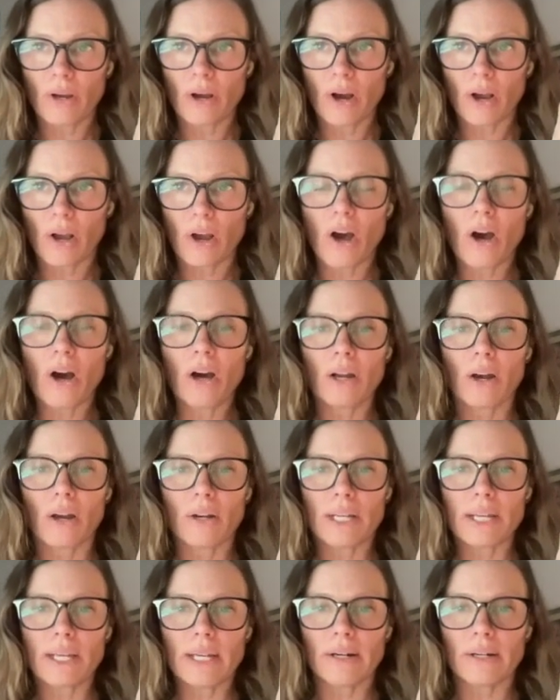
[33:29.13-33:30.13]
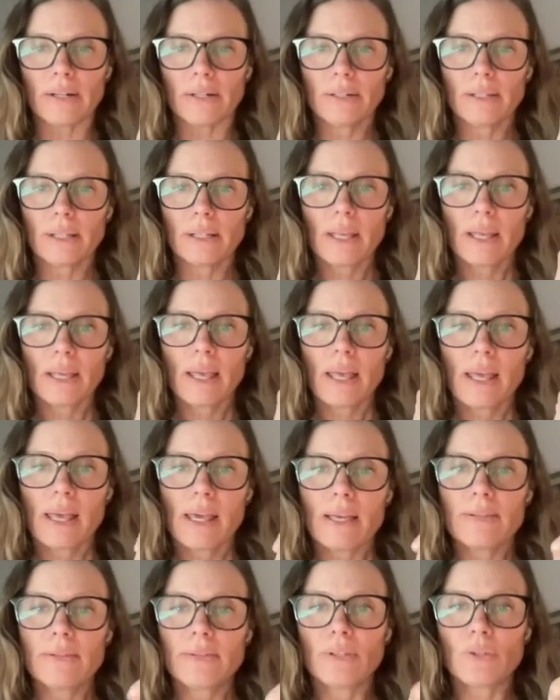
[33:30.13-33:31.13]
got caught on here
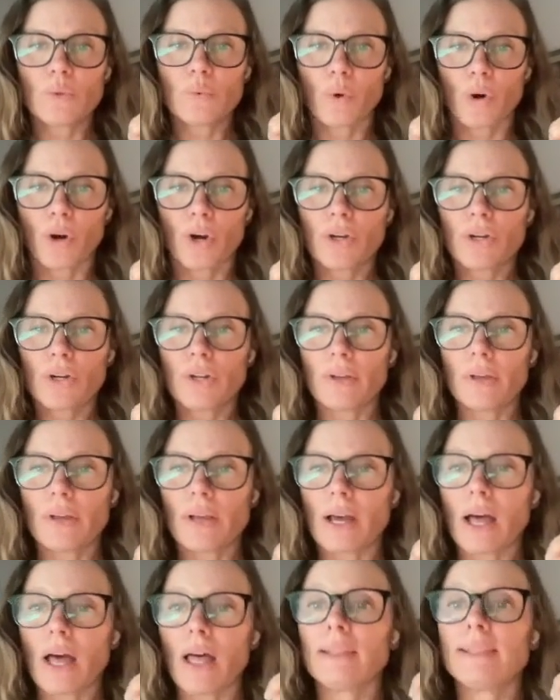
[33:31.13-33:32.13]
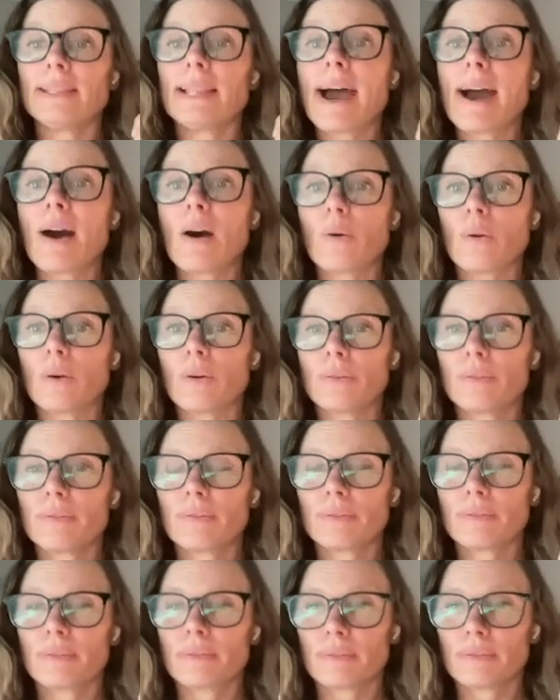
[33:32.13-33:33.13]
is this word allow.